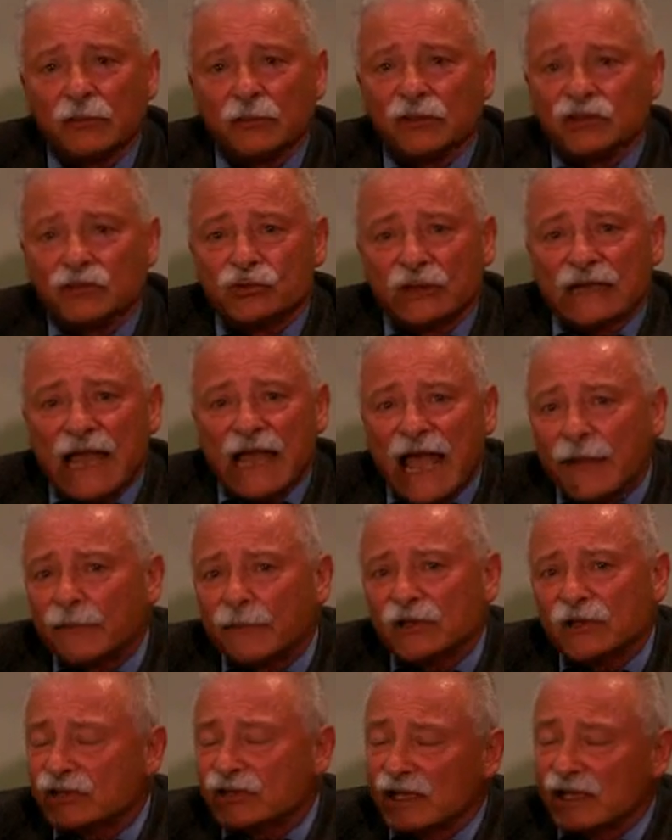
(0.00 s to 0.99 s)
between
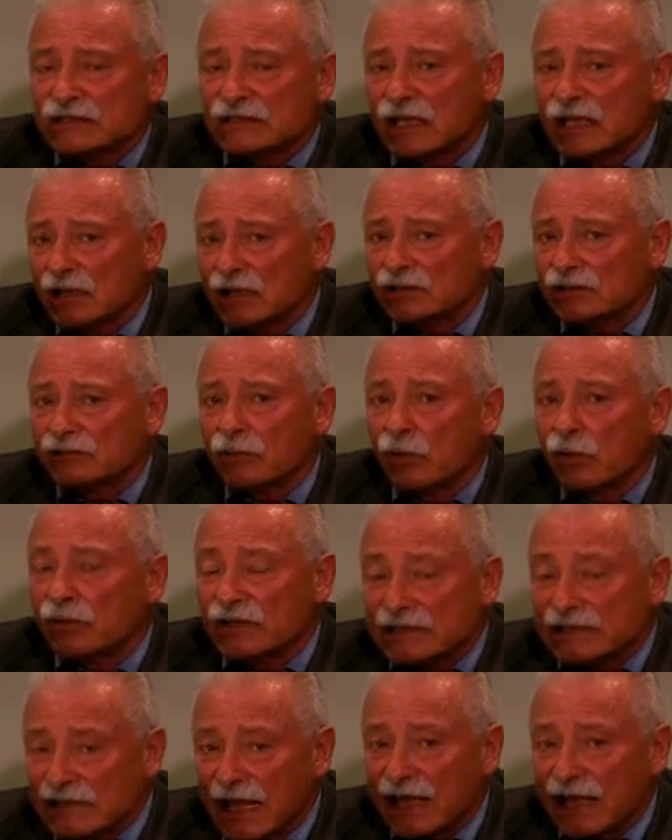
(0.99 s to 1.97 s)
how much
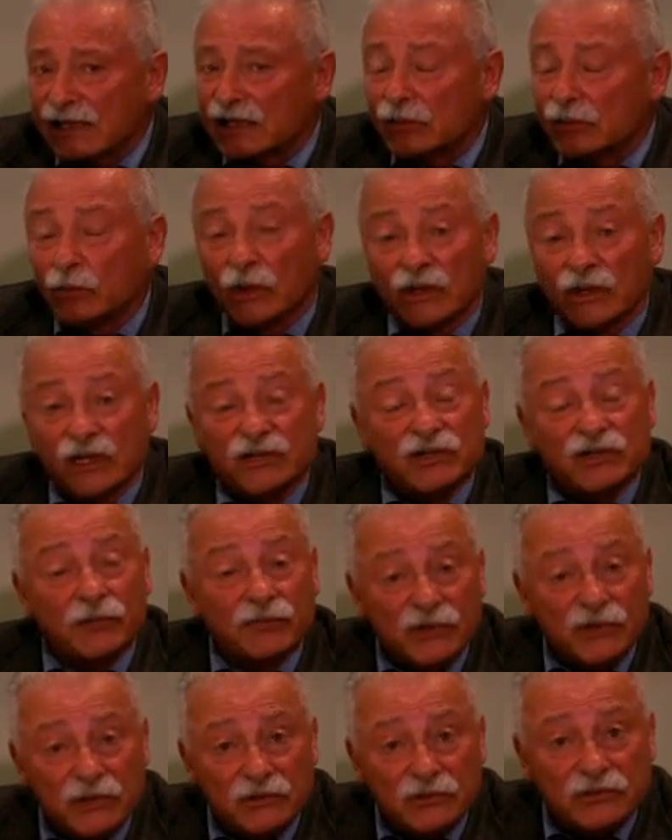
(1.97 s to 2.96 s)
testosterone is taken when it's
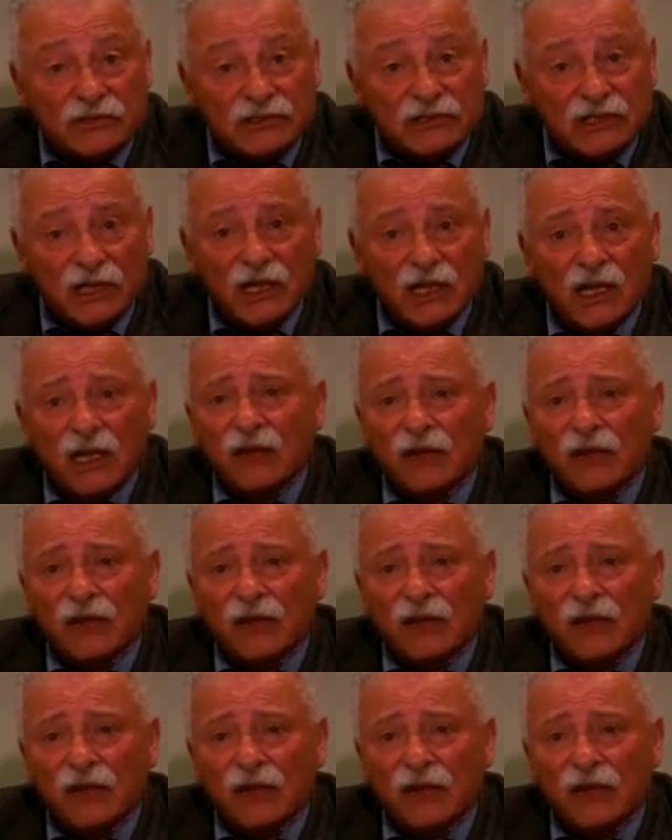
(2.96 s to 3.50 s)
abused